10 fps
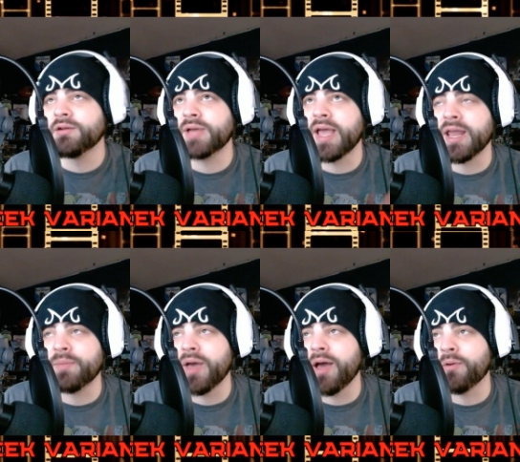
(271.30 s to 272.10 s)
gaining
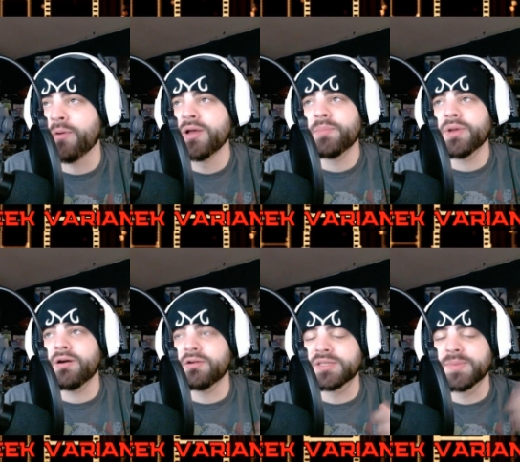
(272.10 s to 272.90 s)
power. But
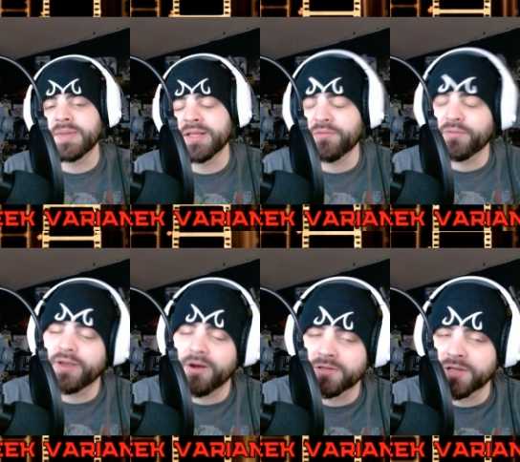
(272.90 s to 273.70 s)
ultimately,
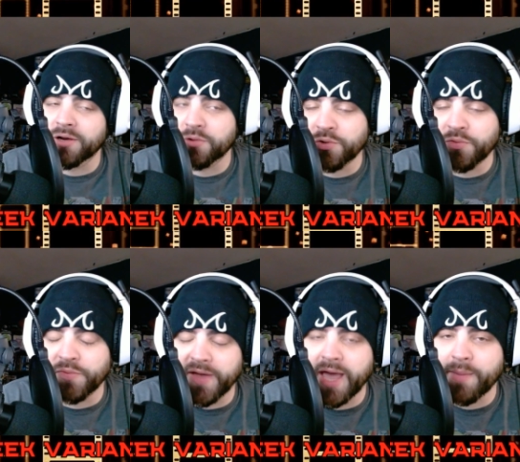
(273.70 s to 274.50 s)
we all know who
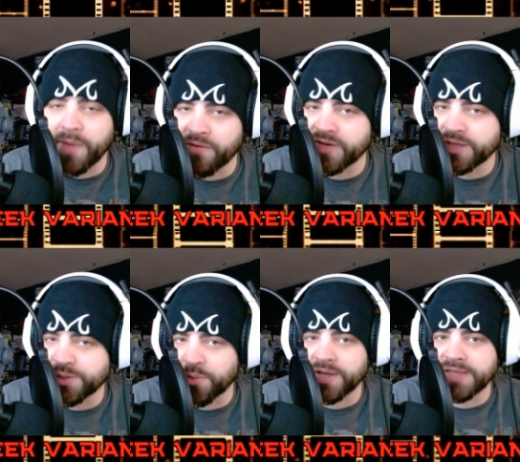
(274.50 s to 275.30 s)
came out
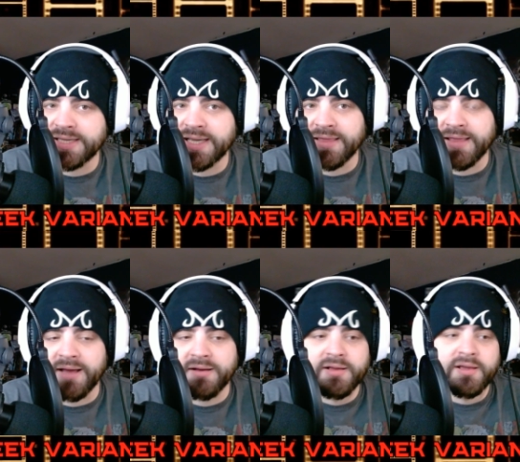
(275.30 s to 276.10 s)
victorious in that.